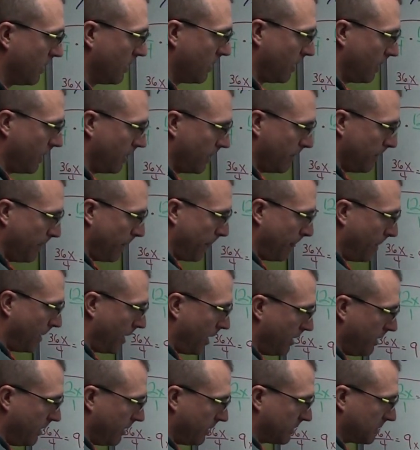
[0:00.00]
Alright,
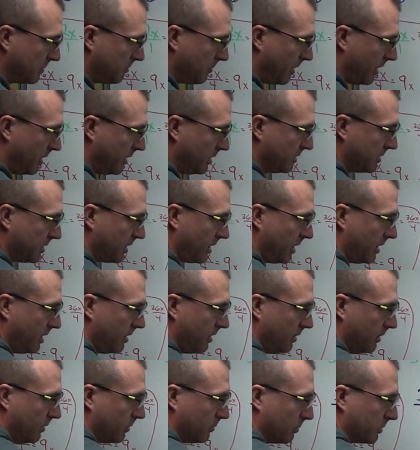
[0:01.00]
9x minus 8
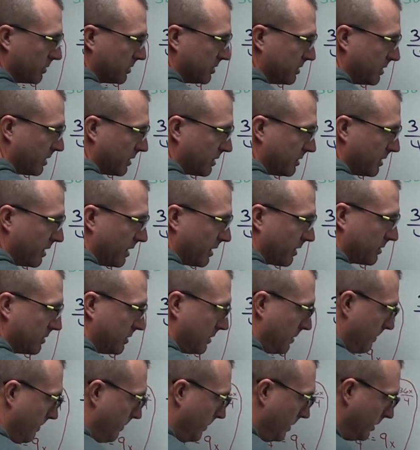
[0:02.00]
equals 6x.
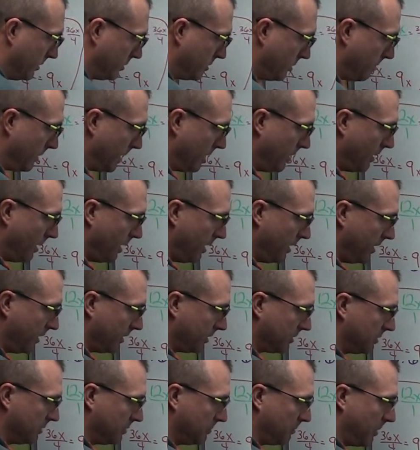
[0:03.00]
So my
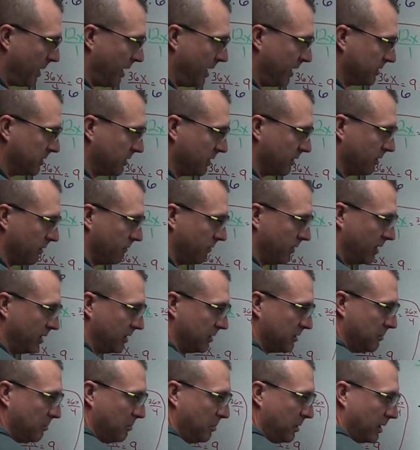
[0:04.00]
9x is positive and
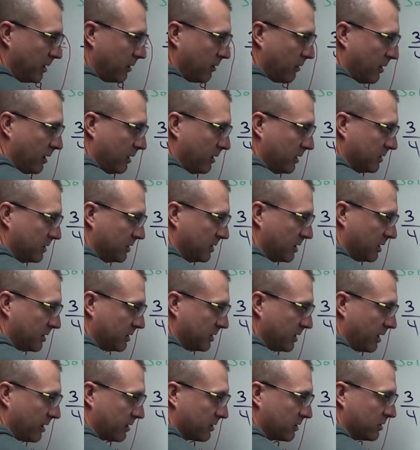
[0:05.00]
it's bigger than the 6x.